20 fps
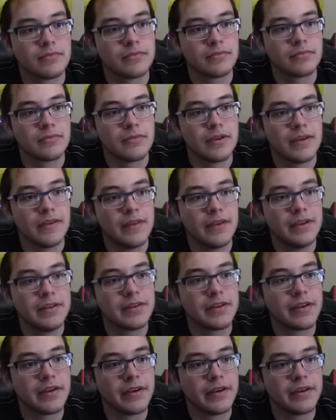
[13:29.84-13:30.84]
And this
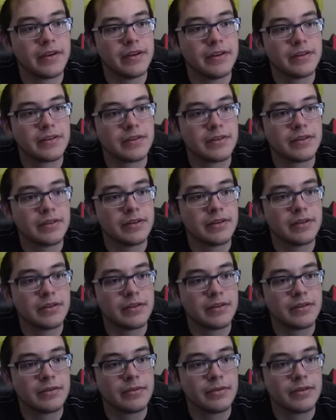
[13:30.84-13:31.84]
thing needs to
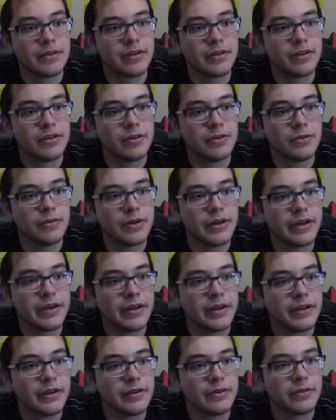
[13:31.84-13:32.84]
really go away
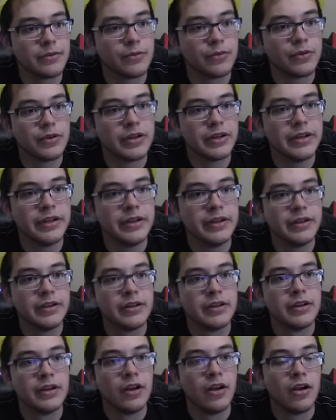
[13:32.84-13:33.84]
and run.
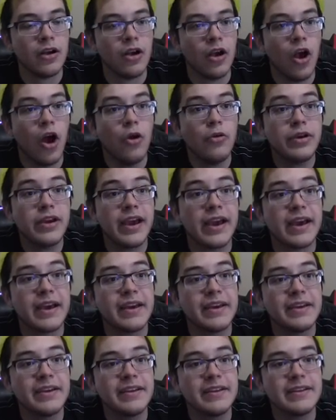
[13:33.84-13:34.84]

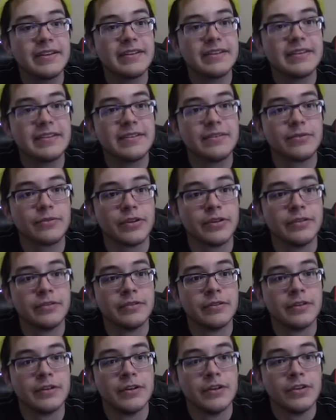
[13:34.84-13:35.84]
Okay! Run.
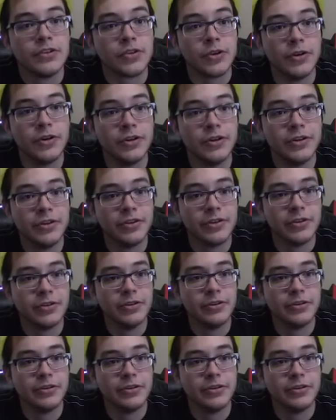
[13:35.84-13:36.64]
Dun dun.